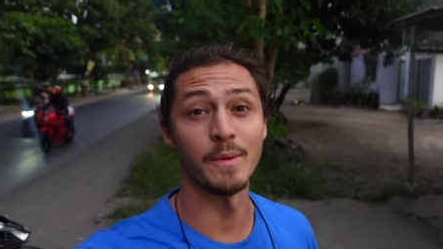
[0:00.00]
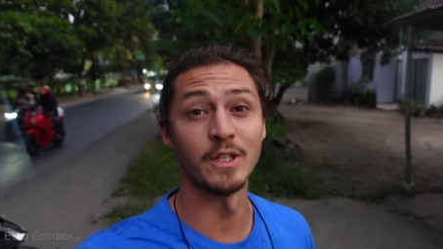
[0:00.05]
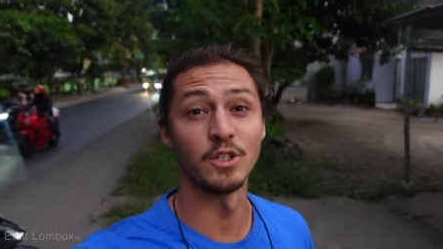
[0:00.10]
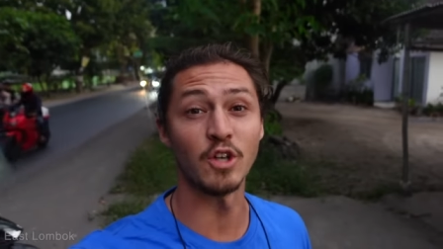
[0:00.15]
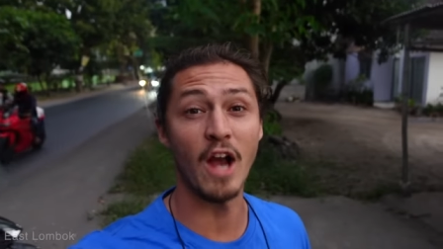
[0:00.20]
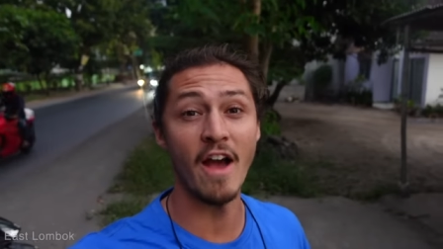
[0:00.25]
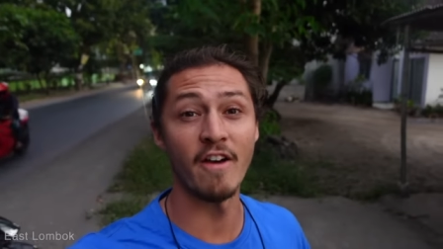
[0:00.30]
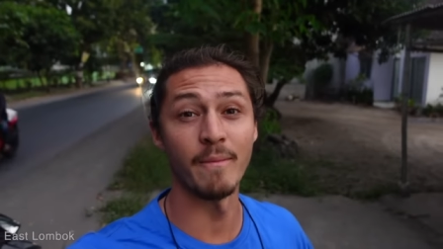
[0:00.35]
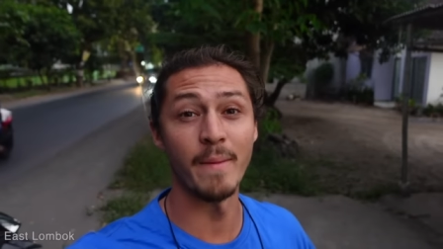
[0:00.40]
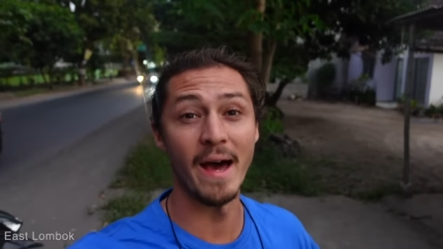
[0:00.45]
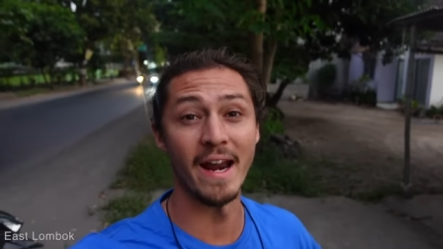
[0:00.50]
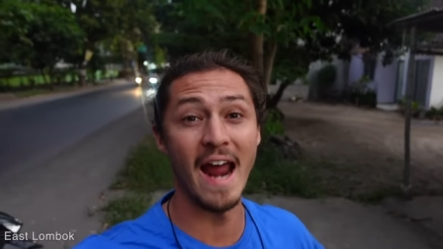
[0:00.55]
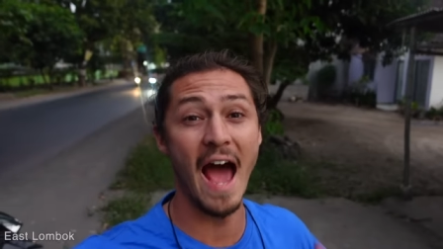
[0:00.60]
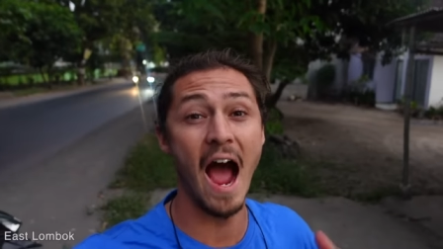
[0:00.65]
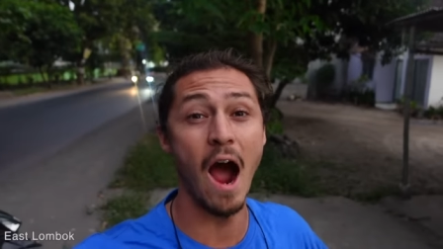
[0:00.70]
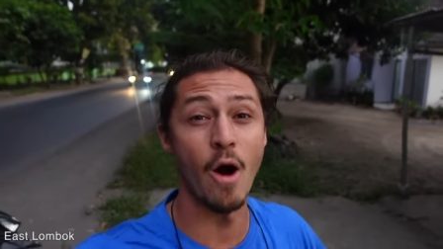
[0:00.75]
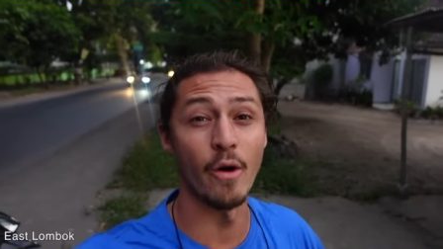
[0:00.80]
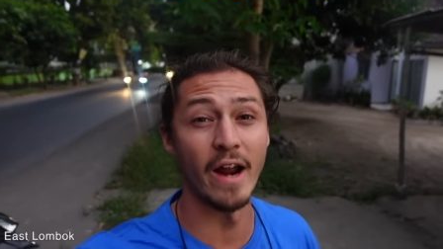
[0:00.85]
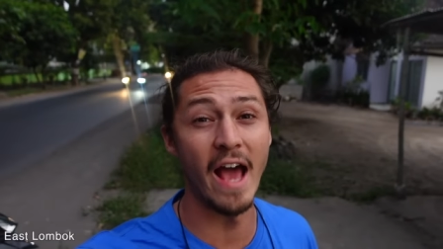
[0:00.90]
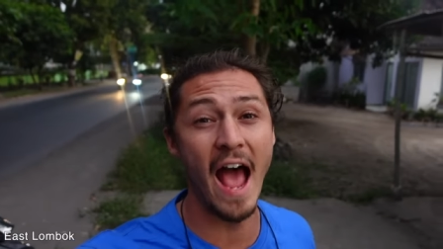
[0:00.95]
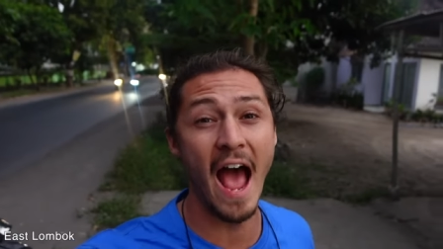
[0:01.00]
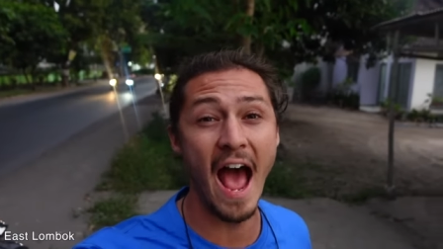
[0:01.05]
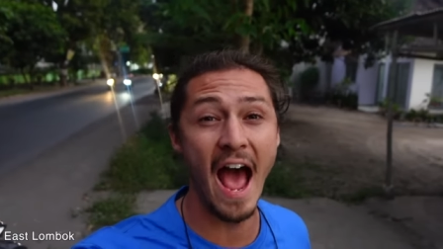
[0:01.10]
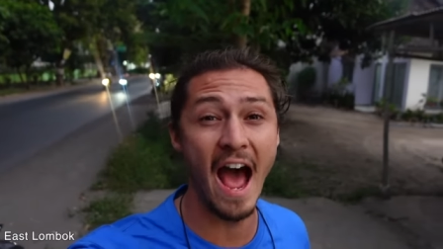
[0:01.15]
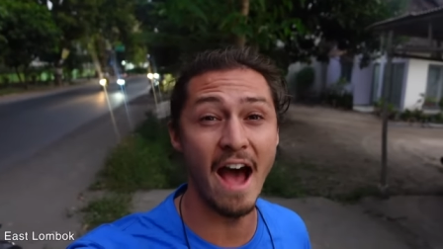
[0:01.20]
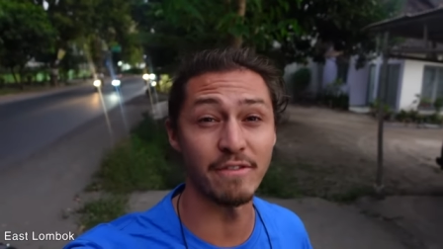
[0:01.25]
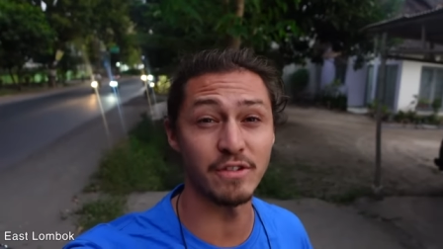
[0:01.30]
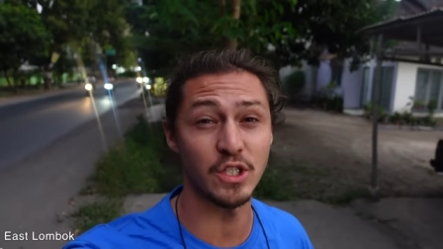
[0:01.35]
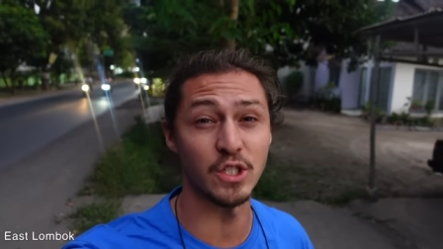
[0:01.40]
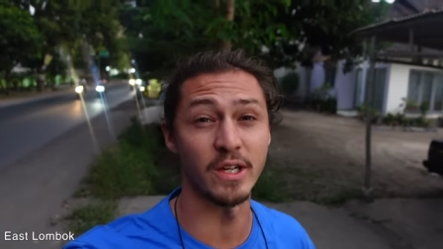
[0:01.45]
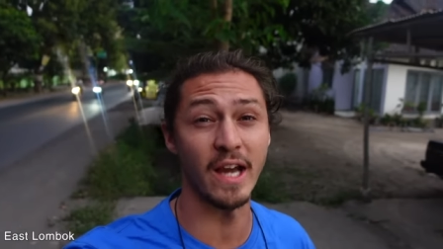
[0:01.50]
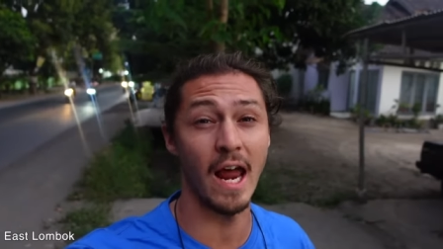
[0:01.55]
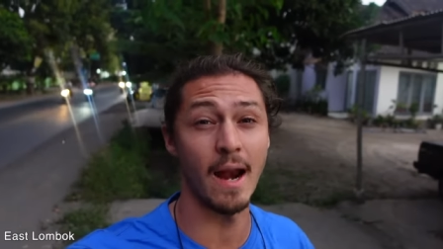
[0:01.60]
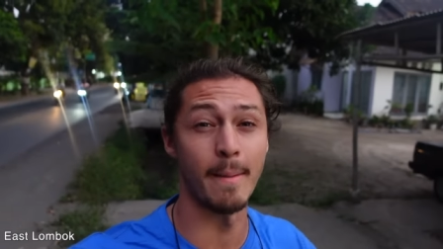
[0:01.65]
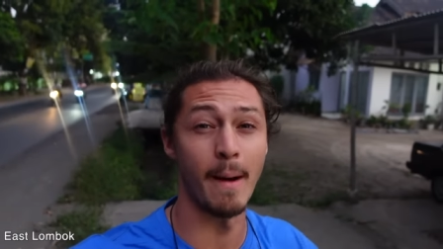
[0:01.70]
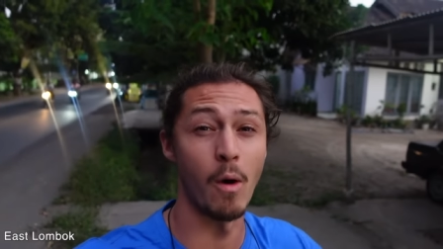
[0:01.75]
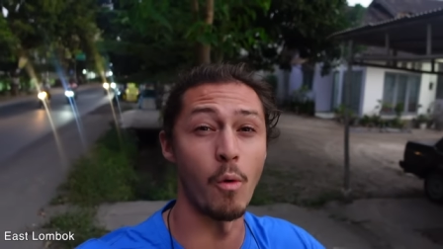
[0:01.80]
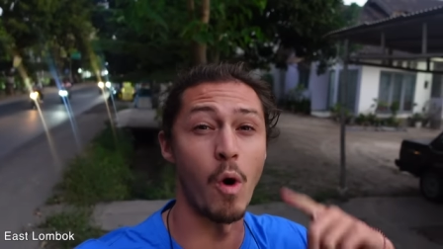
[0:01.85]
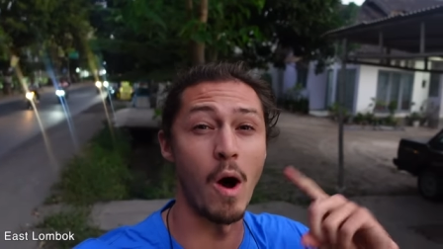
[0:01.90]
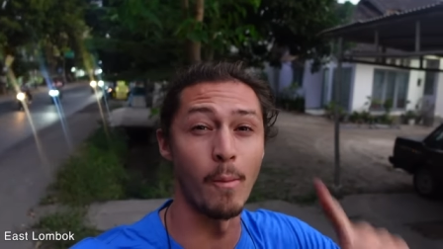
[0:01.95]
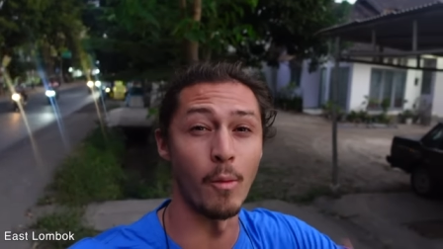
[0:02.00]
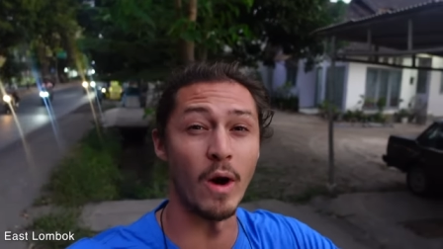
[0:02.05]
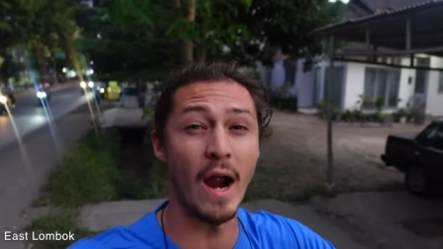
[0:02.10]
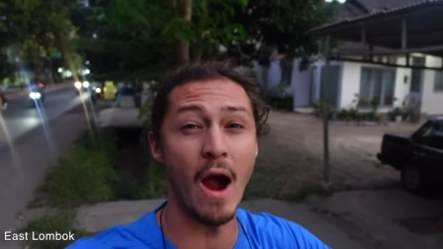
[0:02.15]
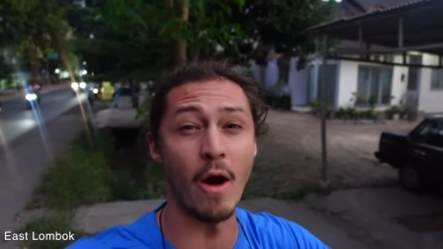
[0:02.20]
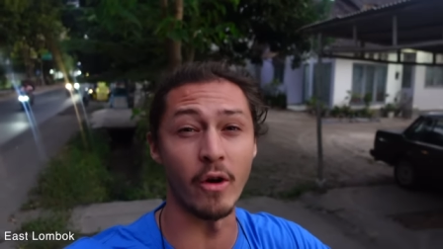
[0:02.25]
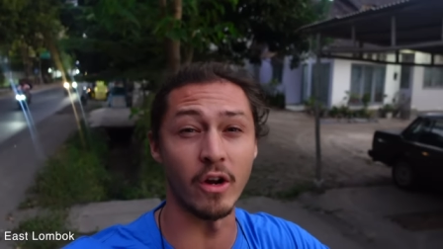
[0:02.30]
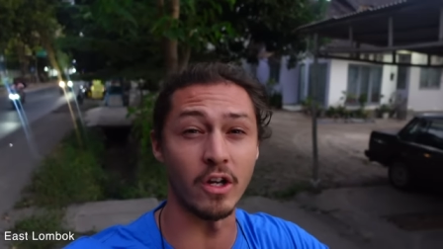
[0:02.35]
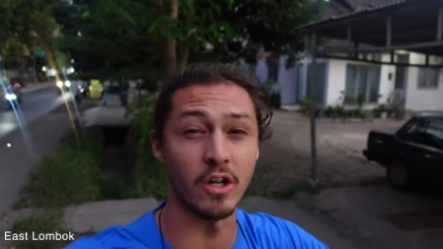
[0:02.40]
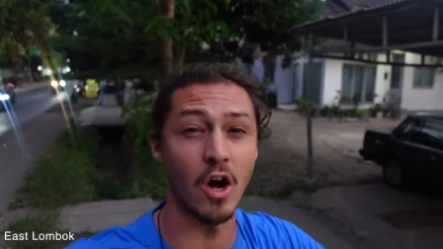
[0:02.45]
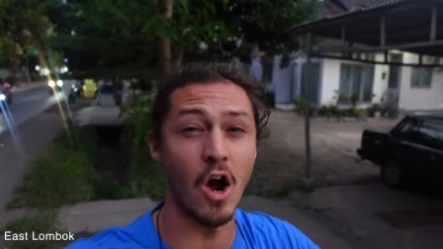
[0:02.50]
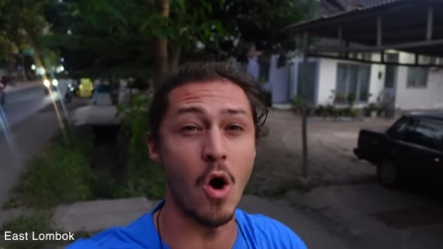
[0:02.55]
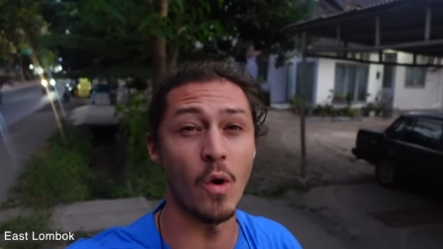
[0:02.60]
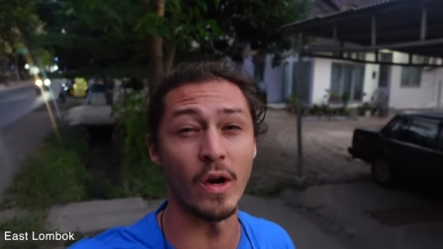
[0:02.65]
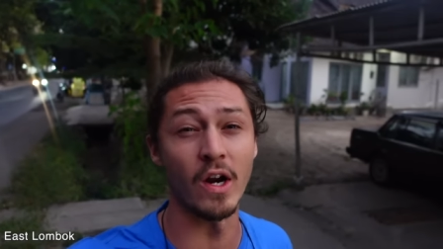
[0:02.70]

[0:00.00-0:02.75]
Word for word: Been driving about an hour and a half, still got about one more hour to go.